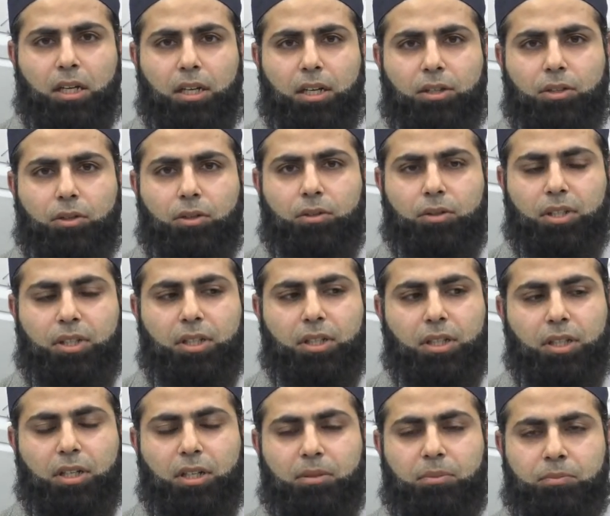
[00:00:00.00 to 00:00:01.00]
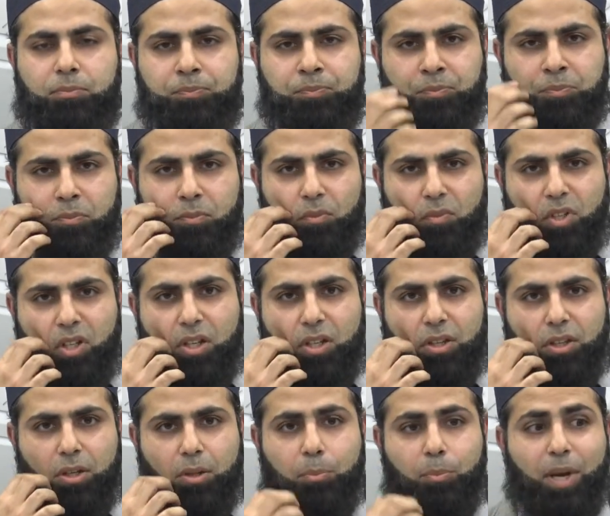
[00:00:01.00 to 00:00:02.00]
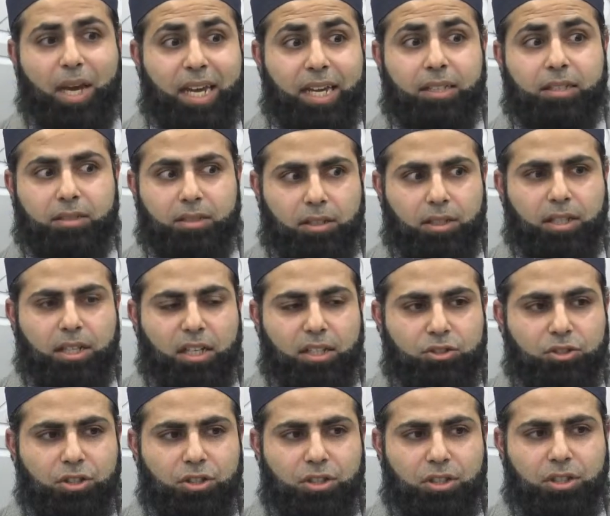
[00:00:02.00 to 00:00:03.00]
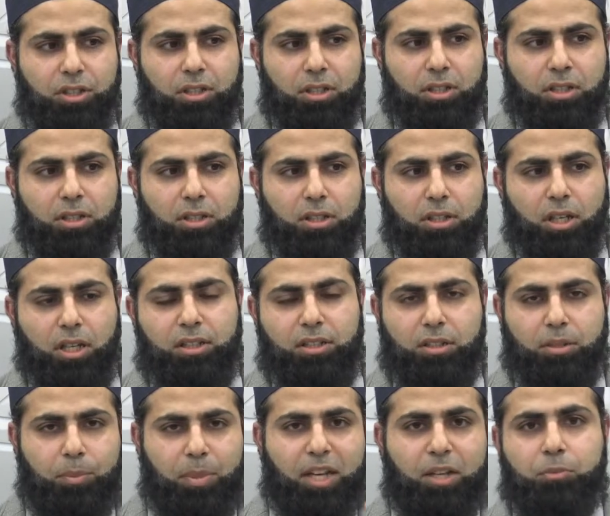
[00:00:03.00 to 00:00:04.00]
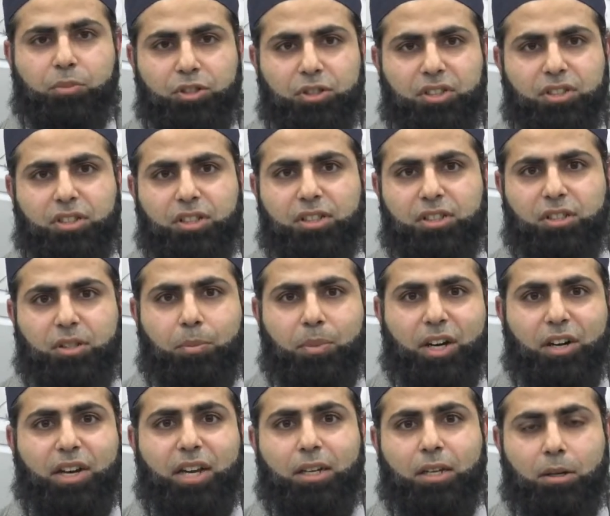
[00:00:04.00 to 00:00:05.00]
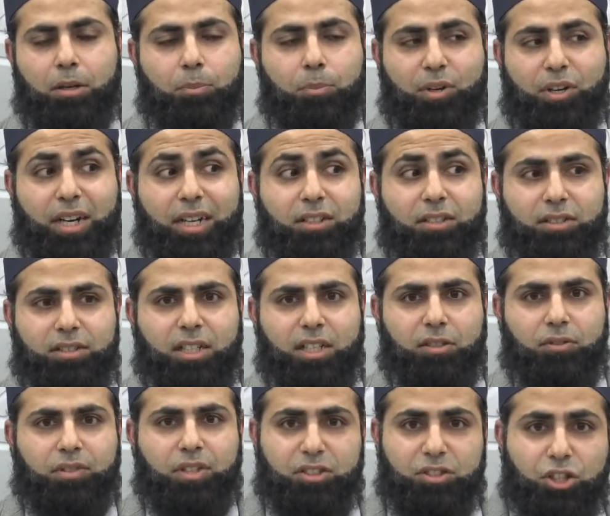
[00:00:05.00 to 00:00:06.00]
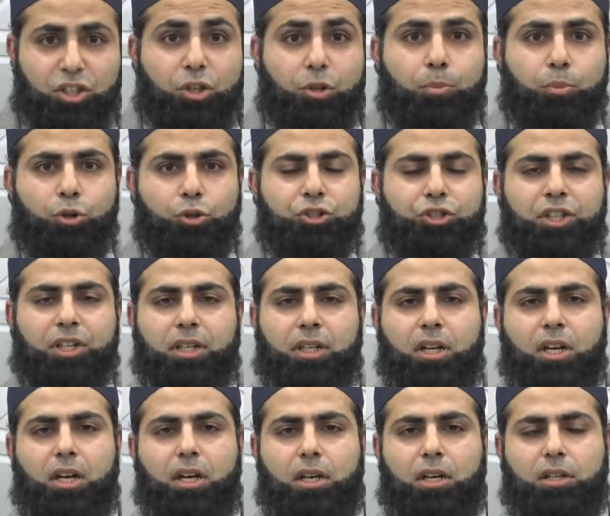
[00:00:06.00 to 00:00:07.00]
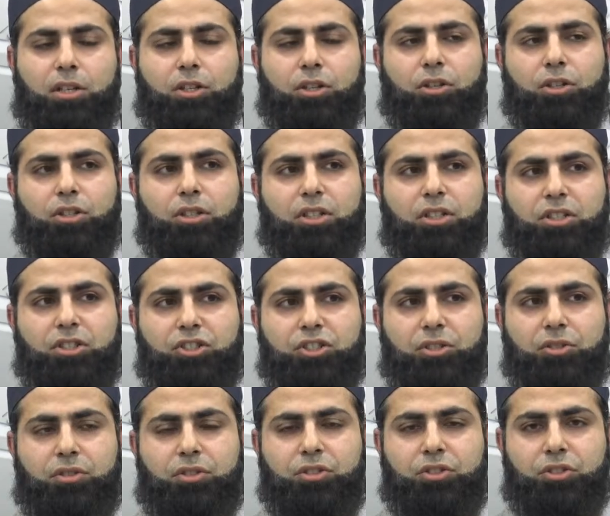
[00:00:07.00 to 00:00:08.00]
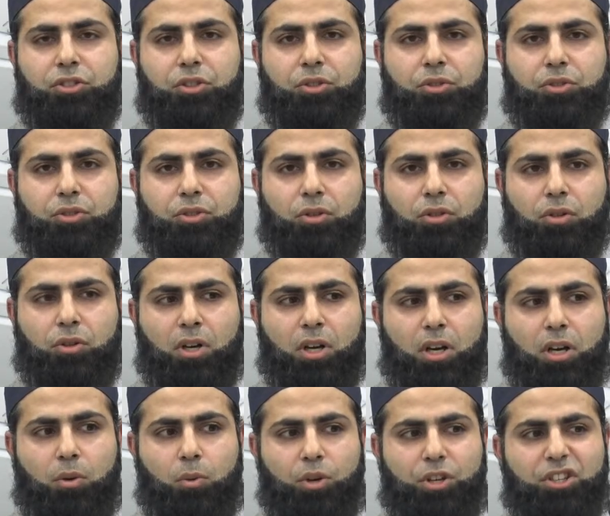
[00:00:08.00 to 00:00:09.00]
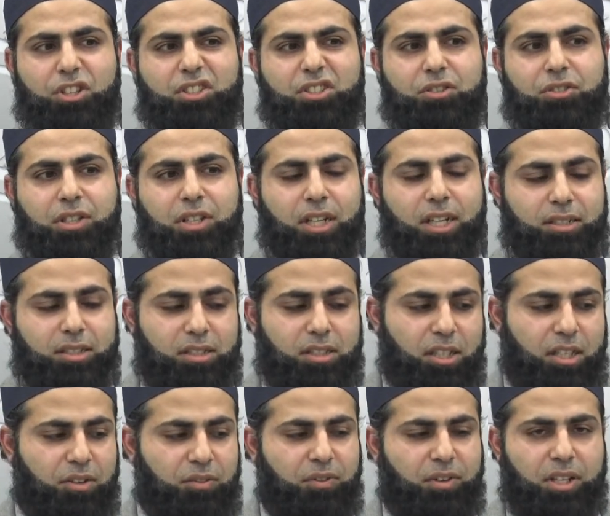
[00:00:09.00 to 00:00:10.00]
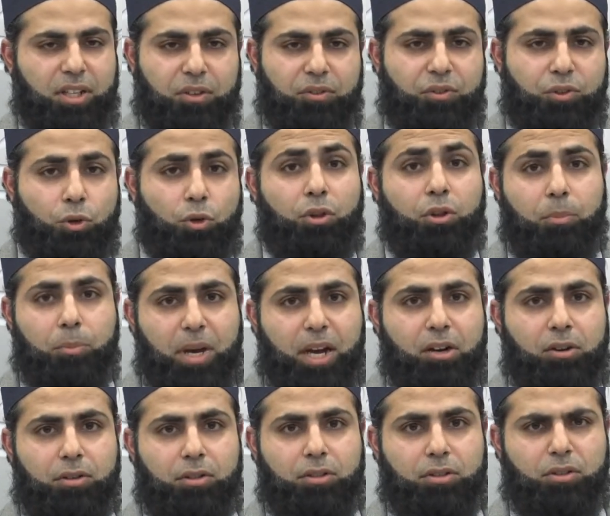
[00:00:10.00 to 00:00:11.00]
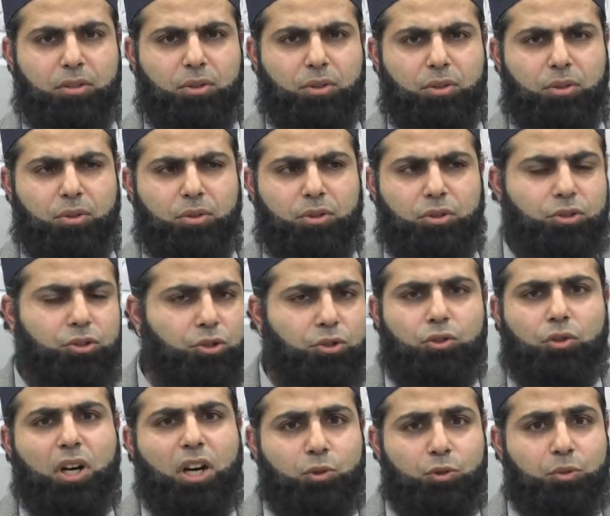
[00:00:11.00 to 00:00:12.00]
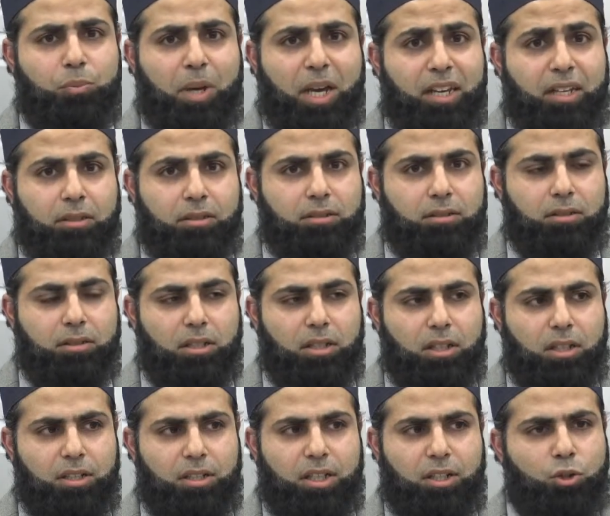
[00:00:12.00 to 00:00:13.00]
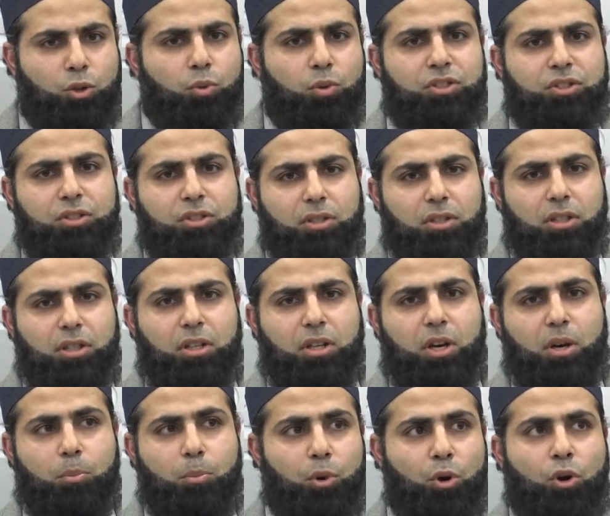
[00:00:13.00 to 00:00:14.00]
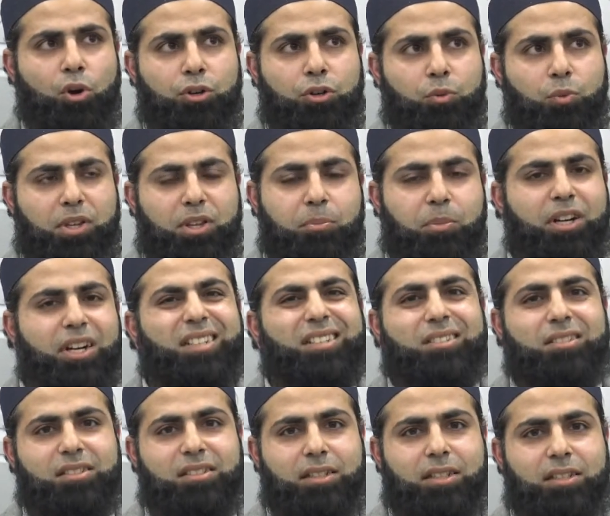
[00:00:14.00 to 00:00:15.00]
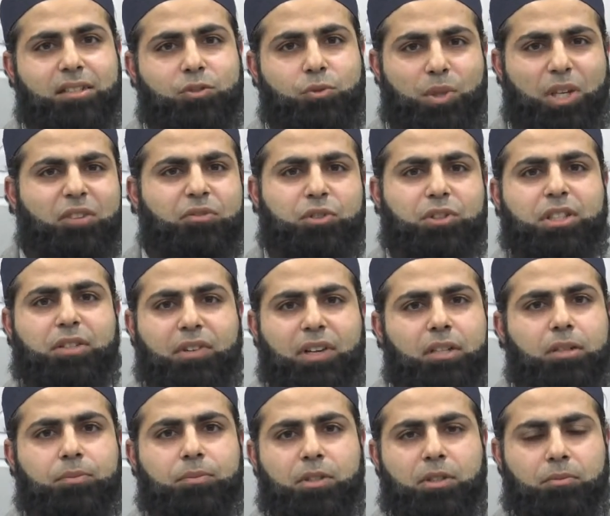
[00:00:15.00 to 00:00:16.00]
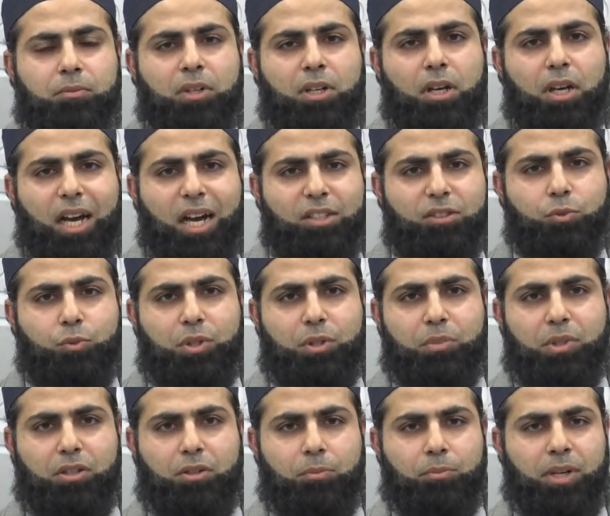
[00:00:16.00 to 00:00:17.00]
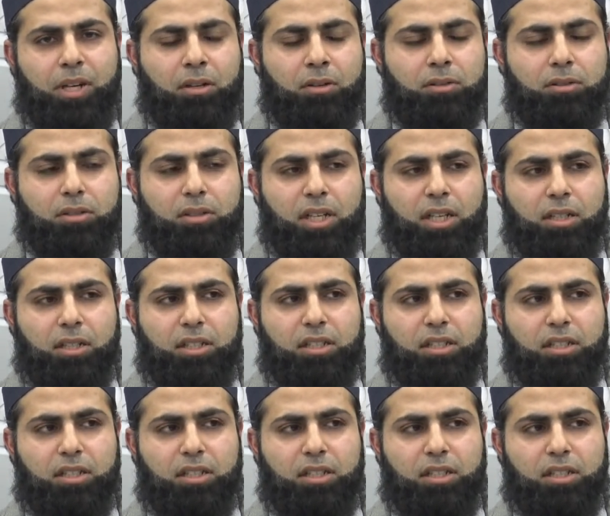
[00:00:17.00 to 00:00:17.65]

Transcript: you know, the paint that you actually and the paintbrushes is the parental side of things that you're pushing your children to do. So what you need to realize is, if you're the parent who doesn't know how to paint, no one's born with parental skills. We have to develop them as we become parents, and